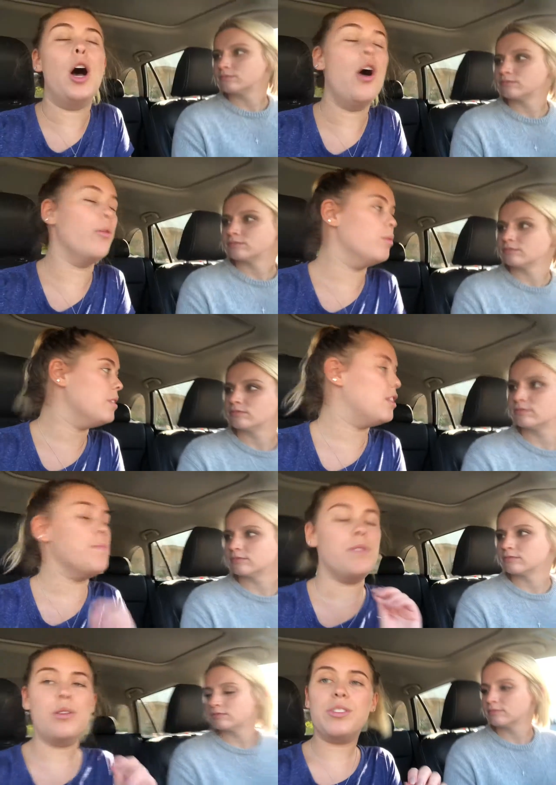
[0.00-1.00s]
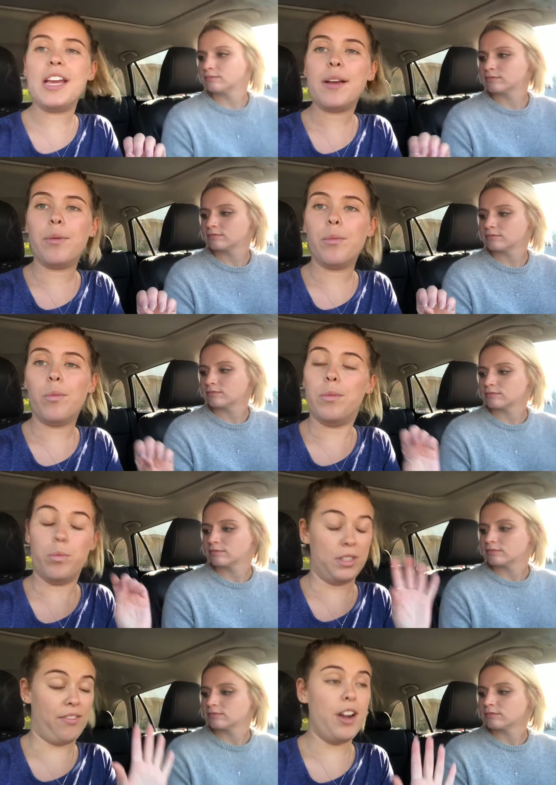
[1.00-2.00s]
Speaker 1: Oh, the music
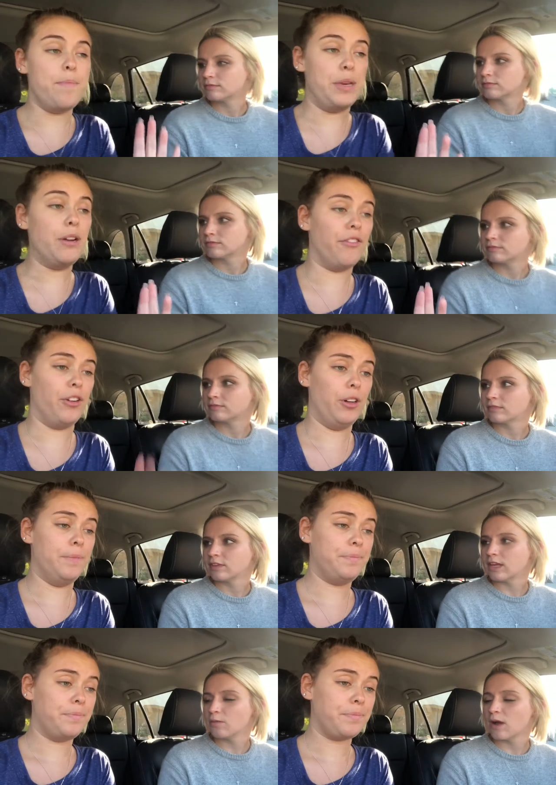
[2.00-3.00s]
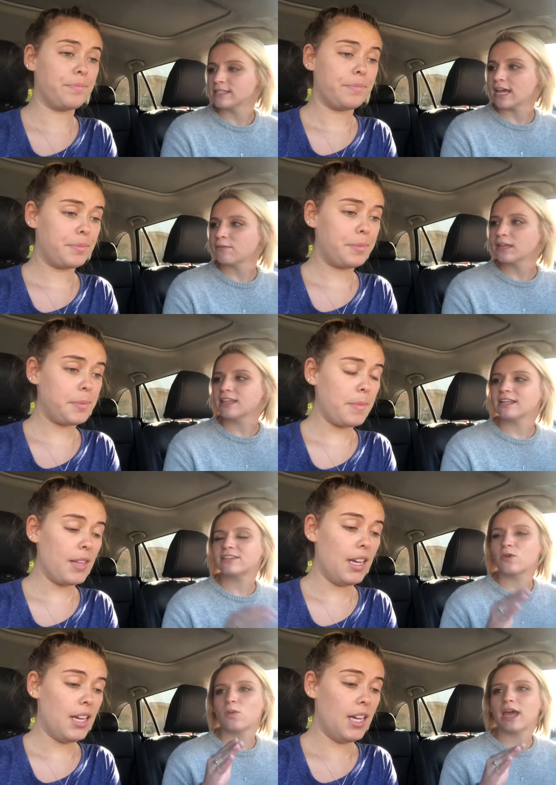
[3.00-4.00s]
was very beautiful. It was. I really liked
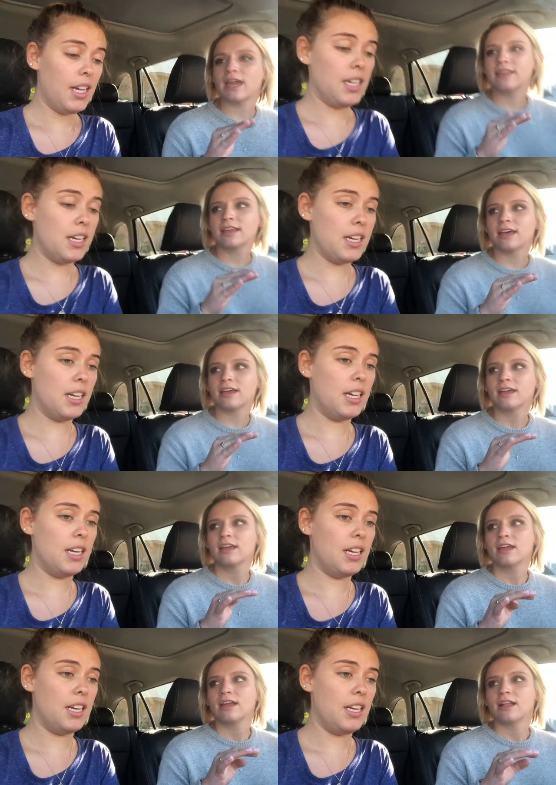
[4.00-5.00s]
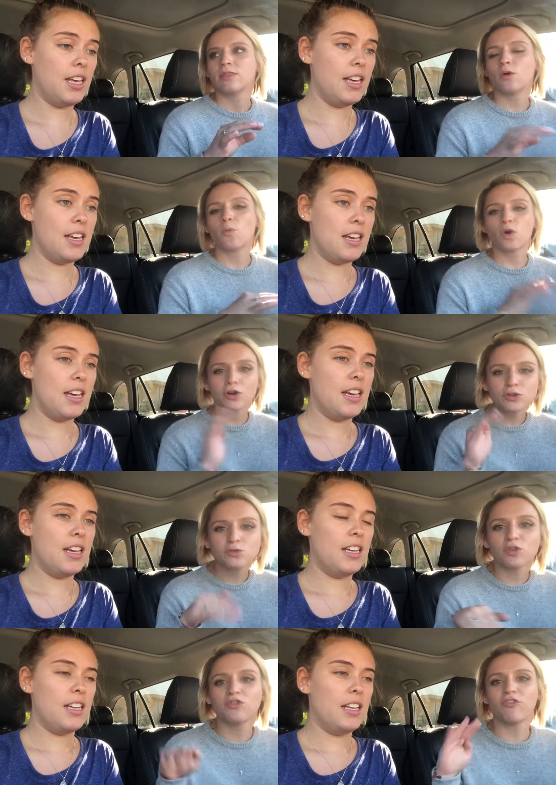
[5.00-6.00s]
the way the the words
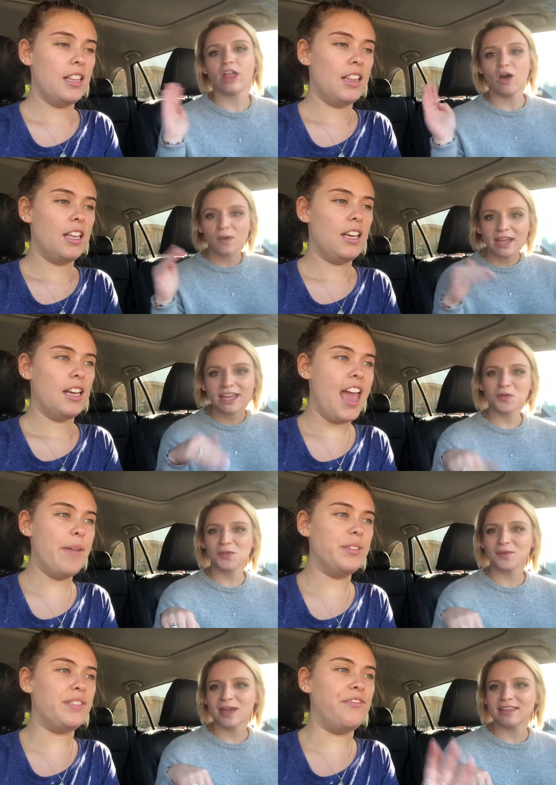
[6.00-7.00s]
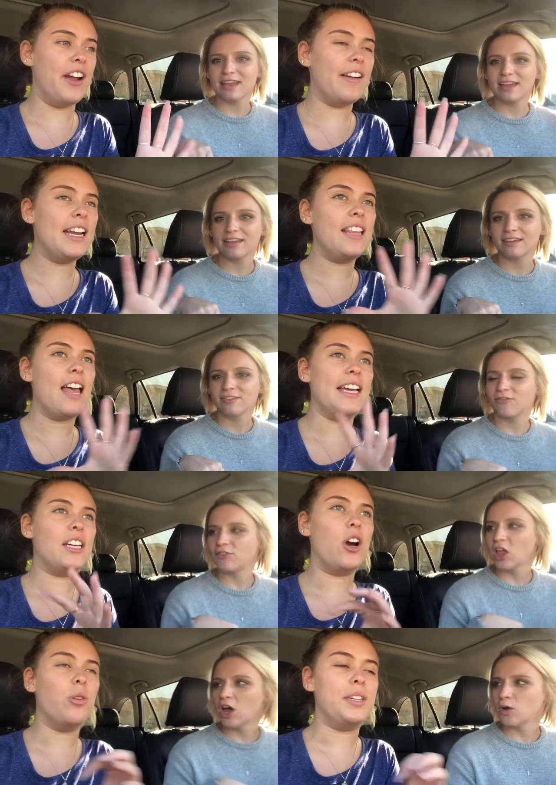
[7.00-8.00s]
were flowing. It, it was very like flowed.